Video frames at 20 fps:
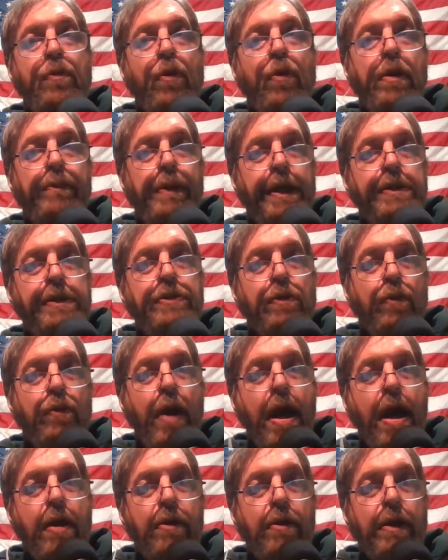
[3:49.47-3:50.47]
want to place your
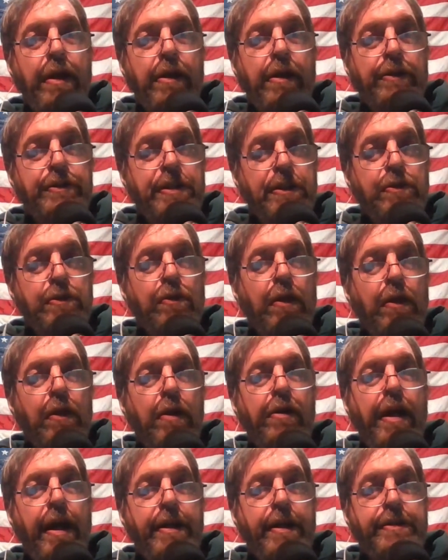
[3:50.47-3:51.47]
router in a central
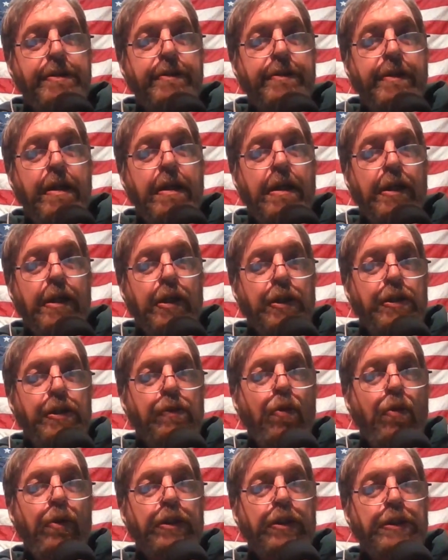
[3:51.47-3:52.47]
location because you
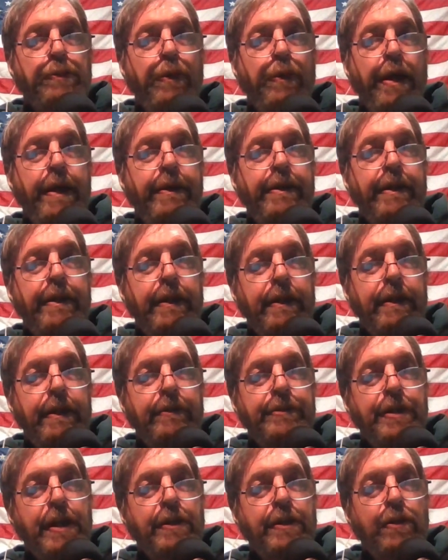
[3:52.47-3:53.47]
want to spread the
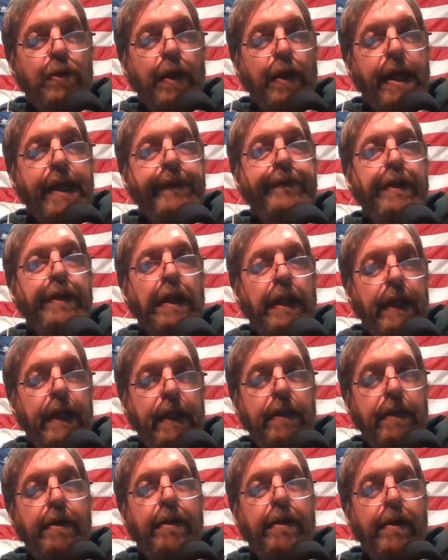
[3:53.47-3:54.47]
signal evenly
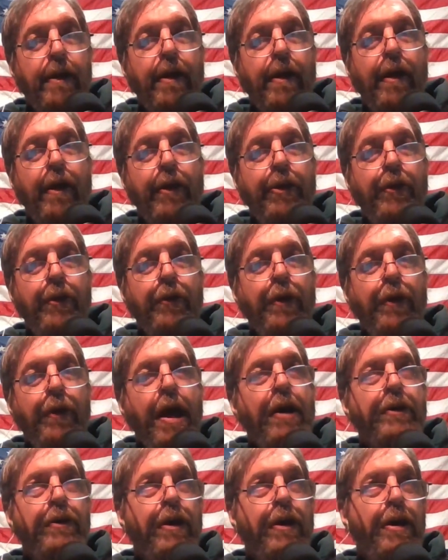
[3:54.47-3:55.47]

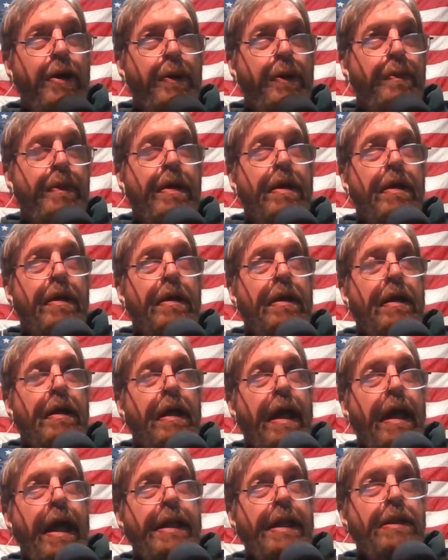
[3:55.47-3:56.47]
throughout your home,
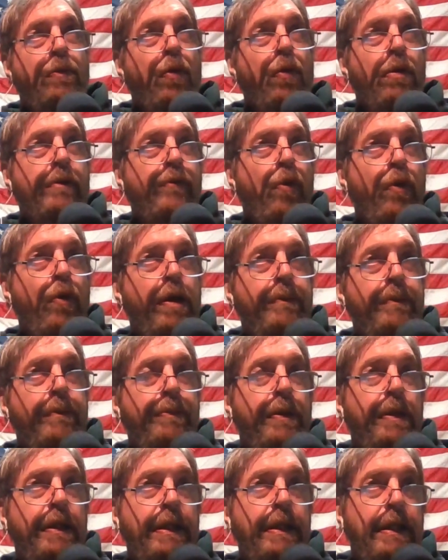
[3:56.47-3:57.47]
and you want to avoid
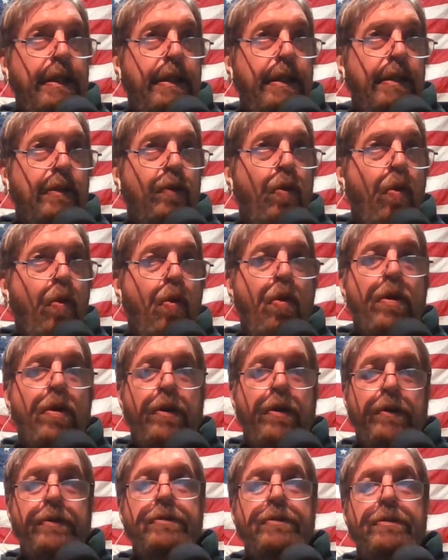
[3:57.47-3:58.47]
putting it in
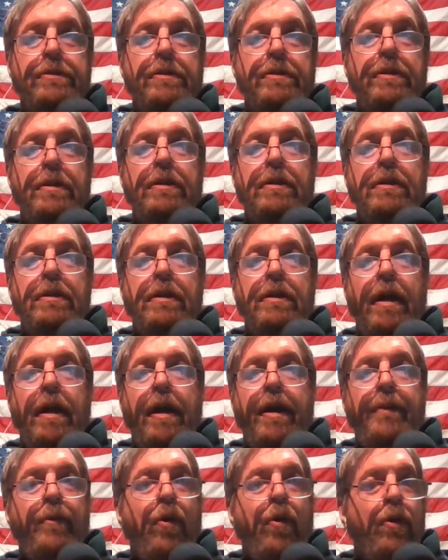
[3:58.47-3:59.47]
corners
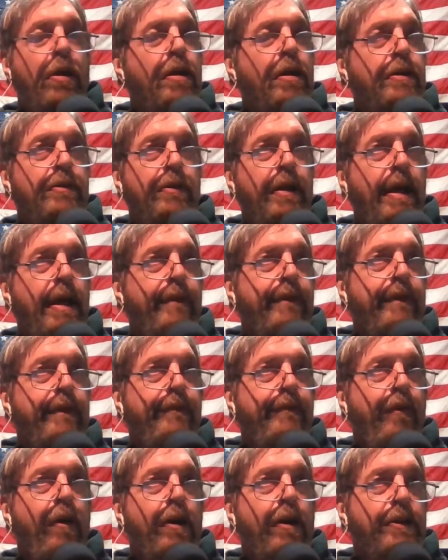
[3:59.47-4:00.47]
or under heavy
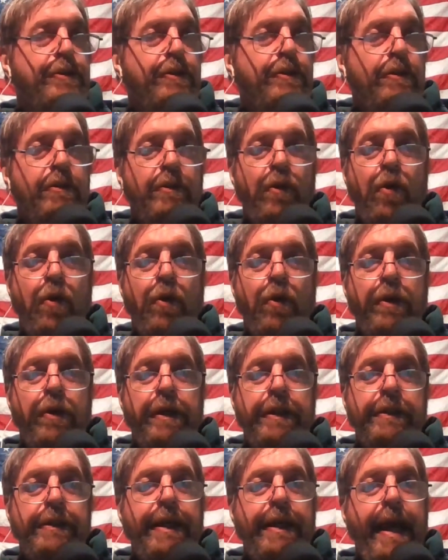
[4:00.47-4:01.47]
furniture or
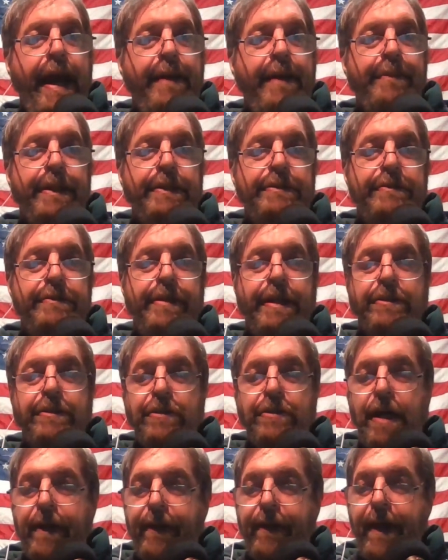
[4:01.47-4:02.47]
in cabinets, things
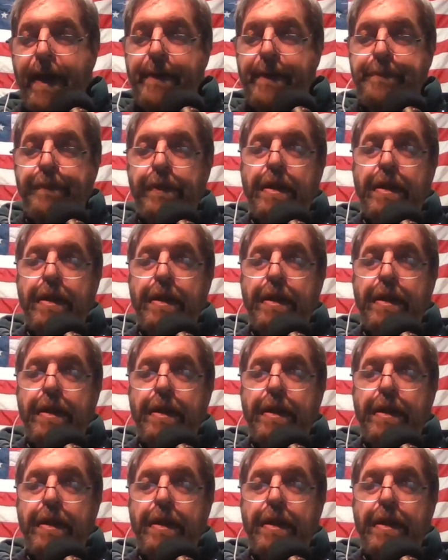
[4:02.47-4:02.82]
like that.